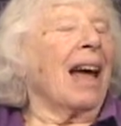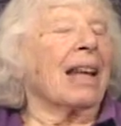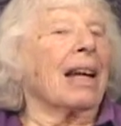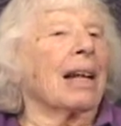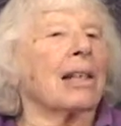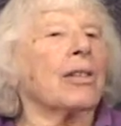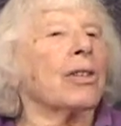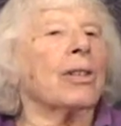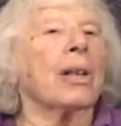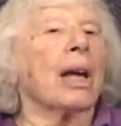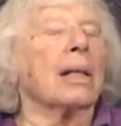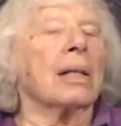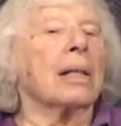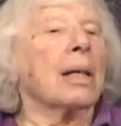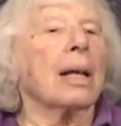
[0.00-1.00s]
And I should
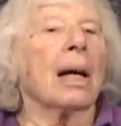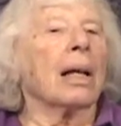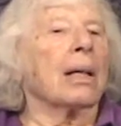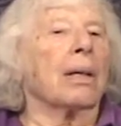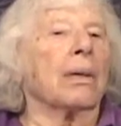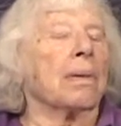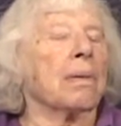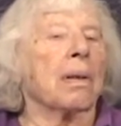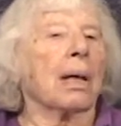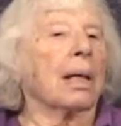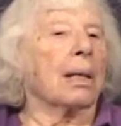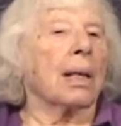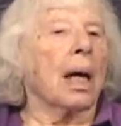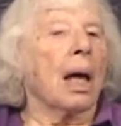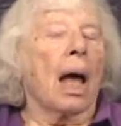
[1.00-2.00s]
tell you
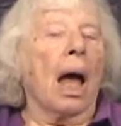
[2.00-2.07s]
that